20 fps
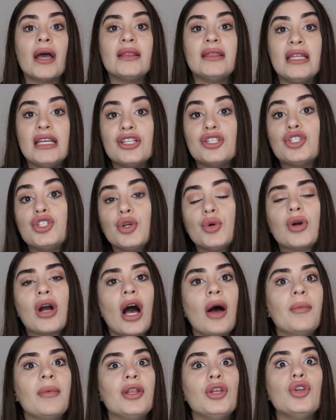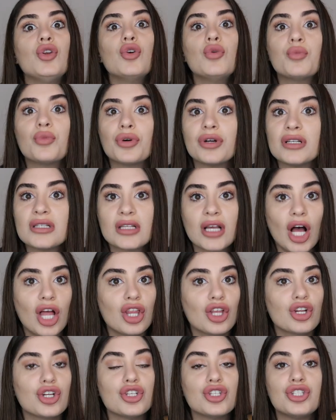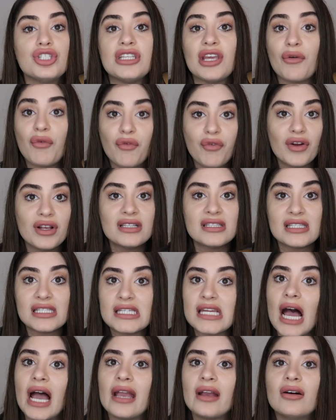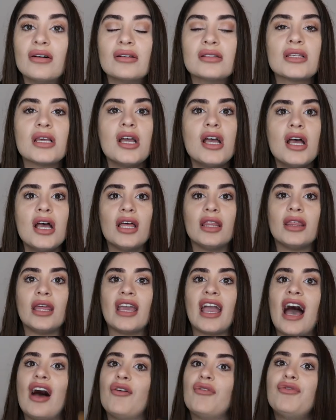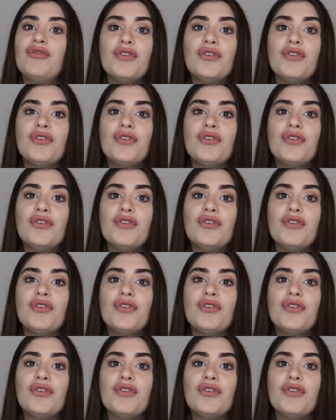These do come in numerous colors, different styles. They have